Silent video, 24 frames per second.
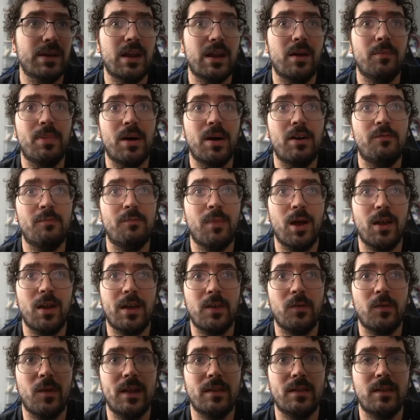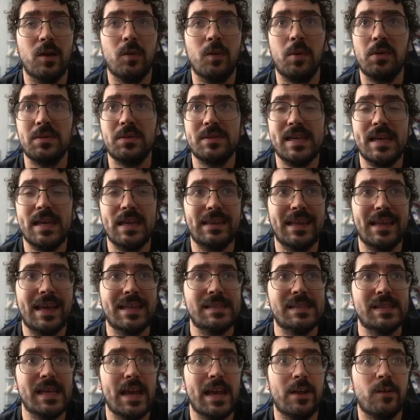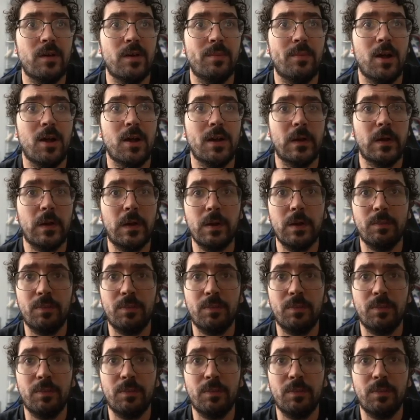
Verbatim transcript: above market right there. We will take that Zachary Martin. Good